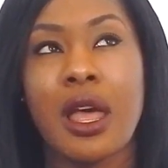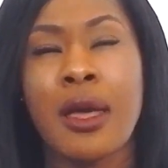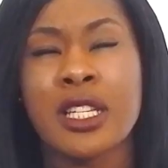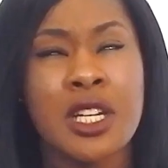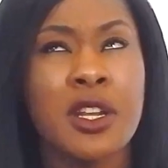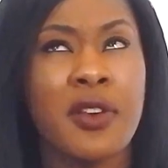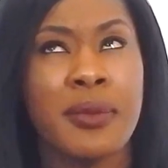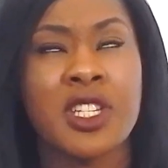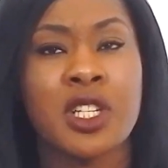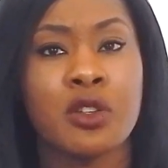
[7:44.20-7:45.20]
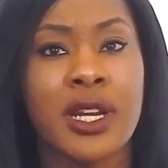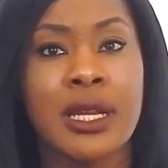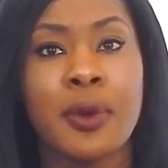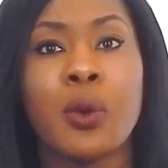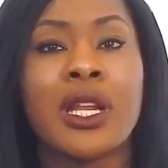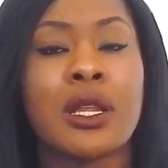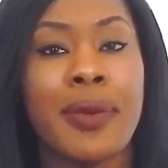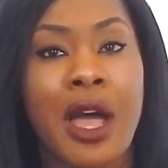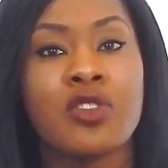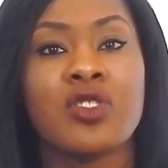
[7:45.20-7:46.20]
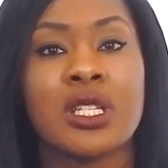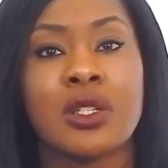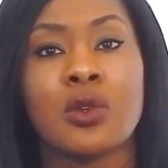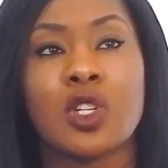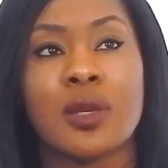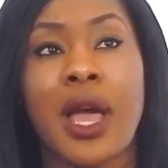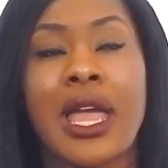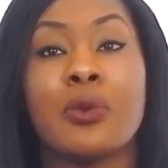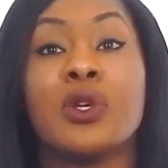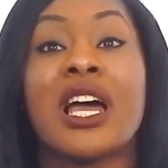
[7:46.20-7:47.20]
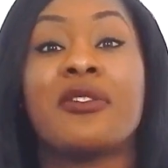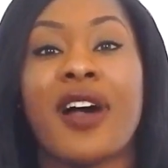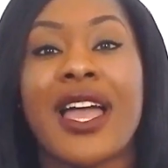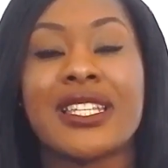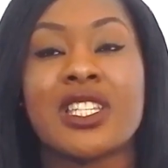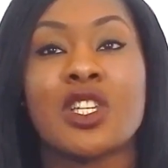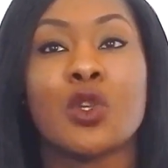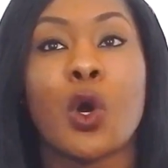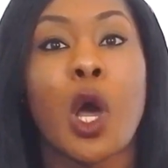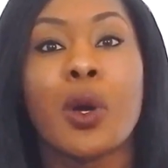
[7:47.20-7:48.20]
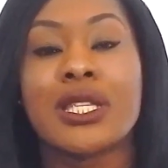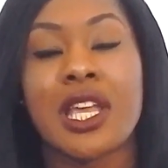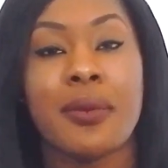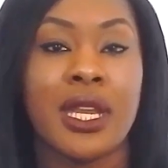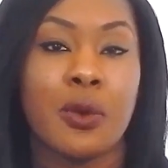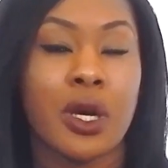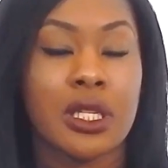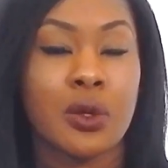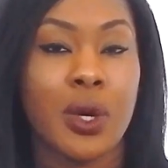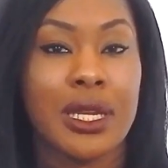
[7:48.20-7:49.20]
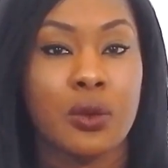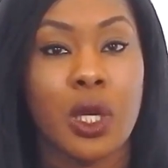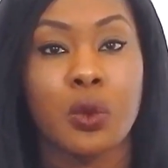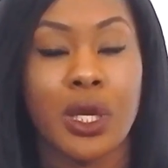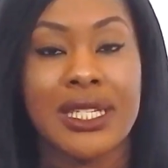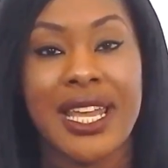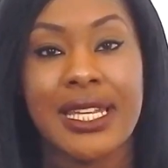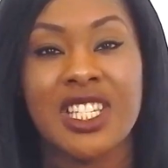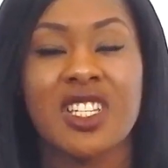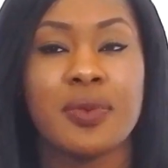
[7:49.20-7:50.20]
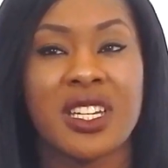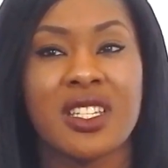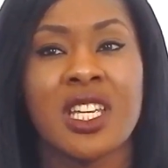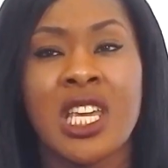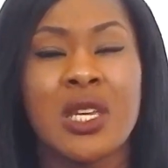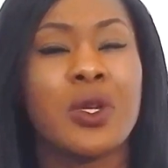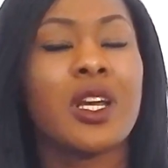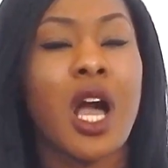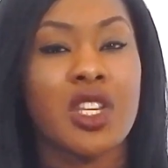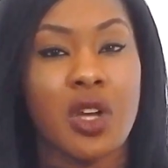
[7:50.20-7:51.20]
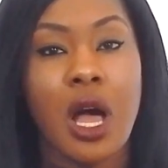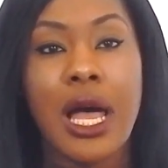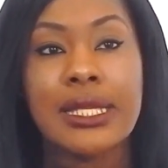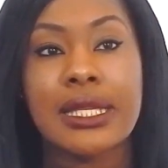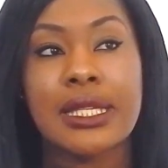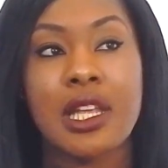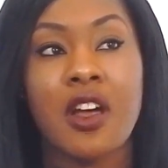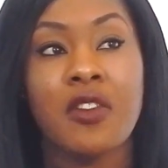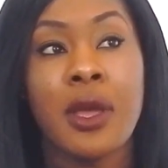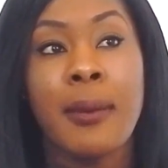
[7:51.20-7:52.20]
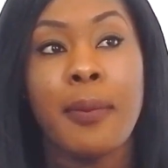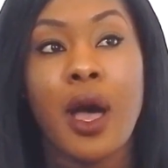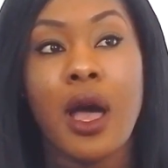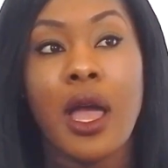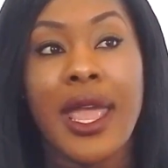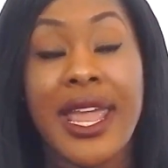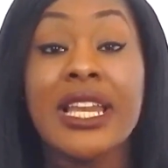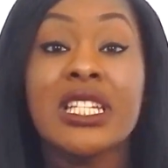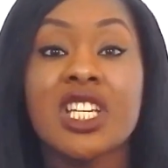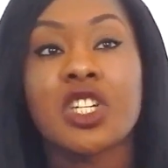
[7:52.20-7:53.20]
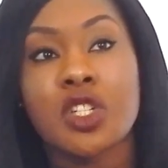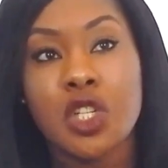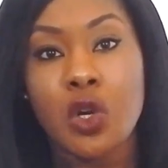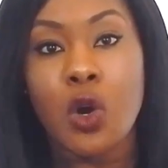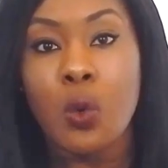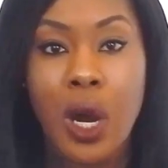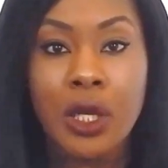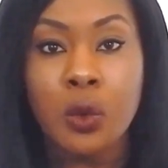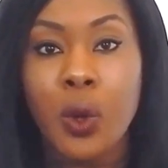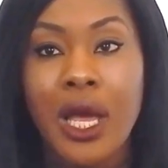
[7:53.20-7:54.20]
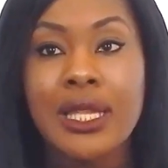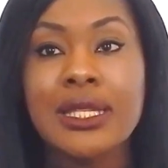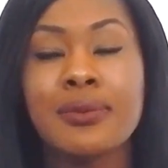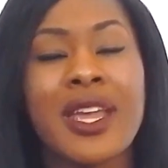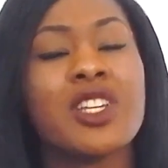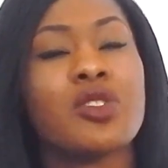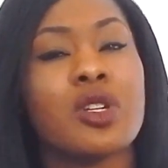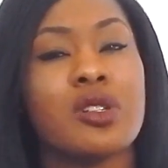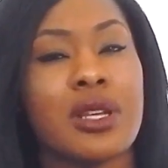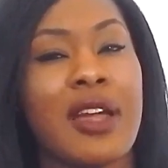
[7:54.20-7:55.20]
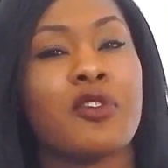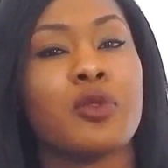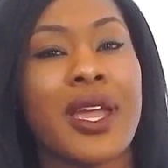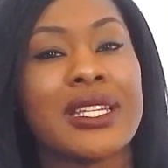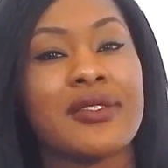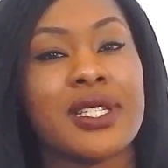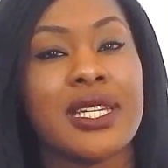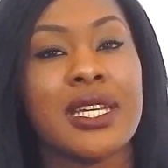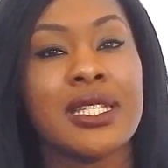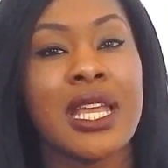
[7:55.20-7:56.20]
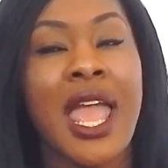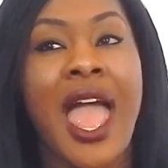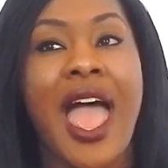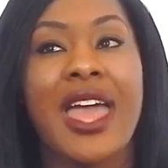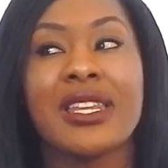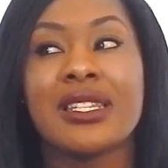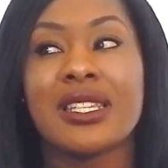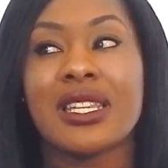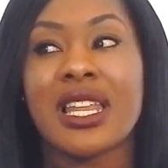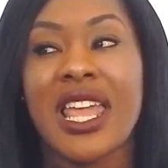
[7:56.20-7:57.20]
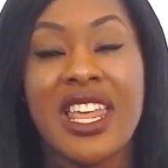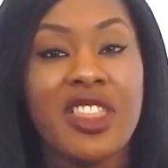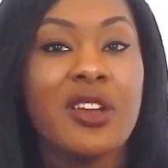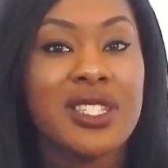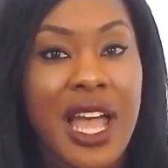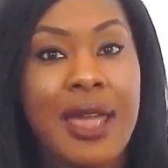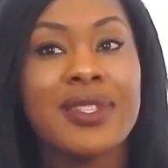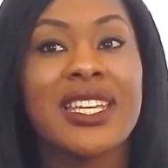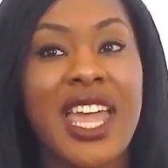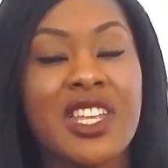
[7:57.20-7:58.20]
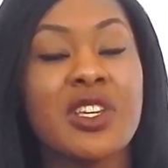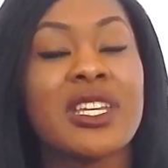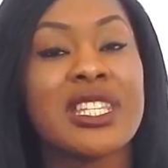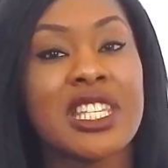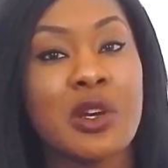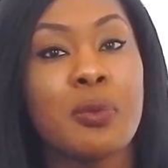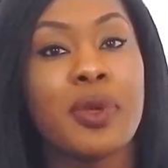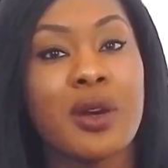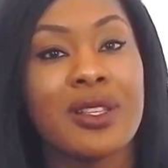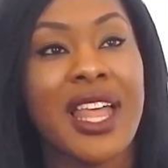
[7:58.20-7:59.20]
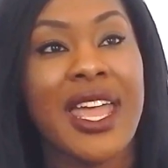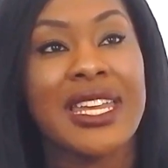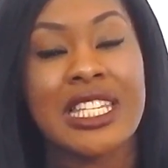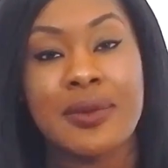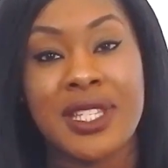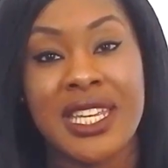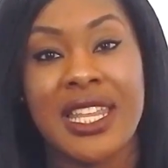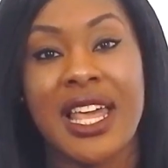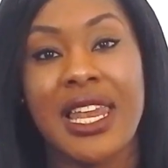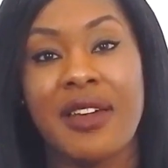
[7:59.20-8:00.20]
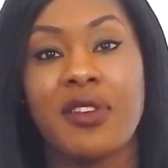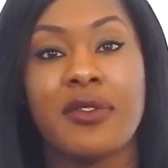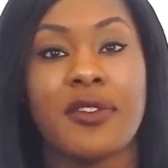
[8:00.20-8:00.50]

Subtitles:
I don't know if I mentioned it already, but one of the boundaries in courtship I would advise is to not go on so many one-on-one dates, just because you want to guard your hearts and stuff. But in addition to your one-on-ones, make sure you do have group activities, and in those times, again, you can still build that intimacy and that level